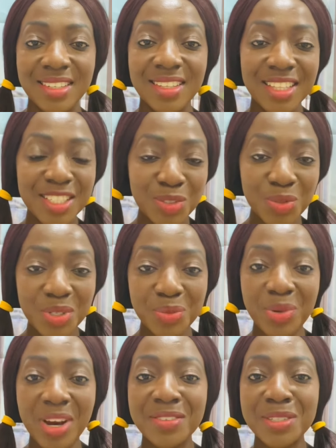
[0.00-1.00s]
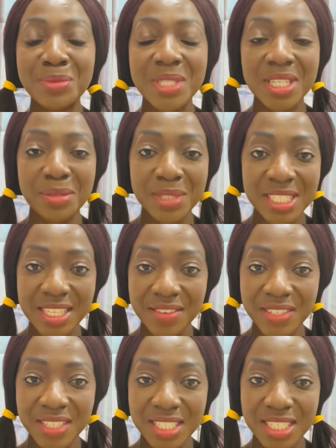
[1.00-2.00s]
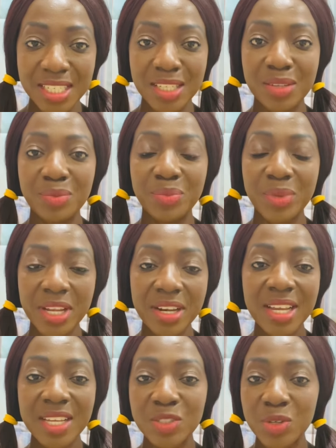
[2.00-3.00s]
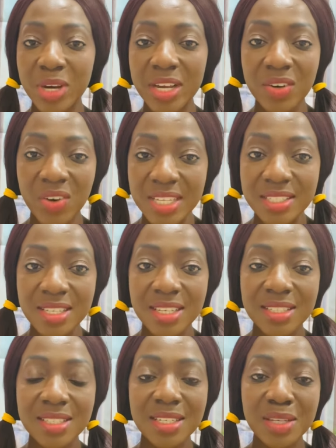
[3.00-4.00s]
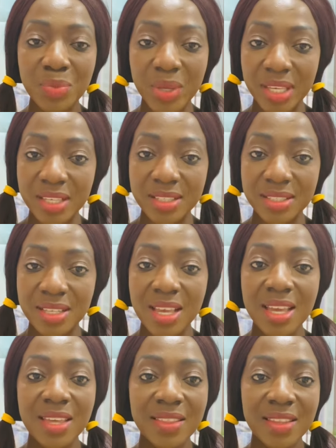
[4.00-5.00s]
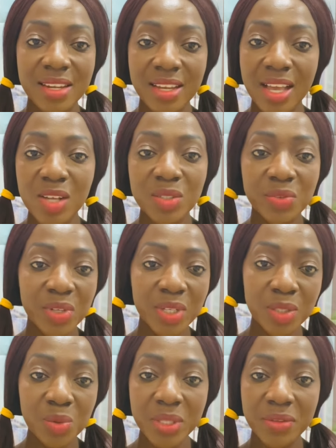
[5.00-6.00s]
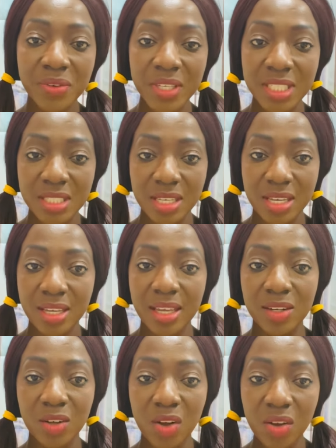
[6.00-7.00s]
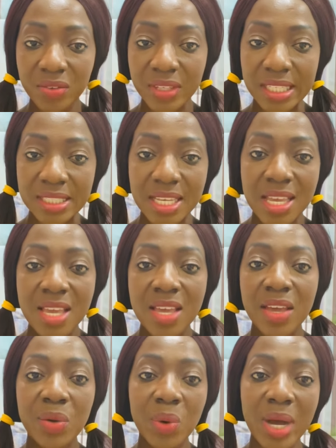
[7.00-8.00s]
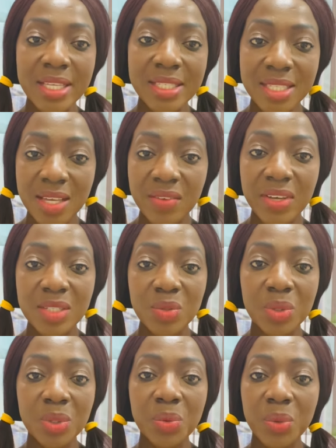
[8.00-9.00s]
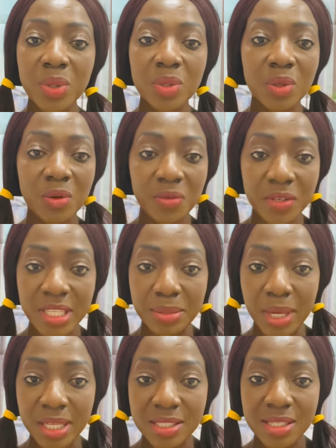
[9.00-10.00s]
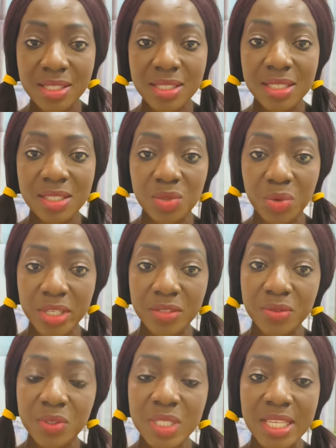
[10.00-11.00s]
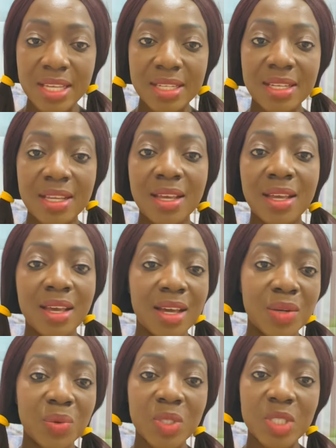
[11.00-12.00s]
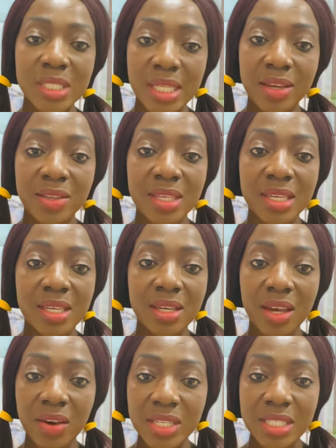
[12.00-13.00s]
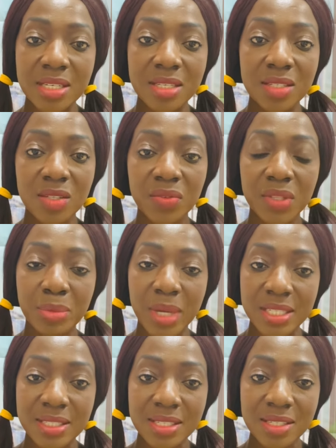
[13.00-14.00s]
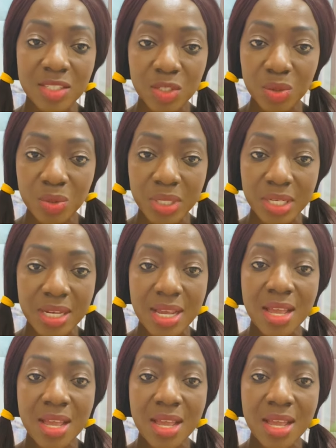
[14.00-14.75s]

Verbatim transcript: Let's read Proverbs chapter 17. Better a dry crust eaten in peace than a house filled with feasting and conflict. A wise servant will rule over the master's disgraceful son and will share the inheritance of the master's children.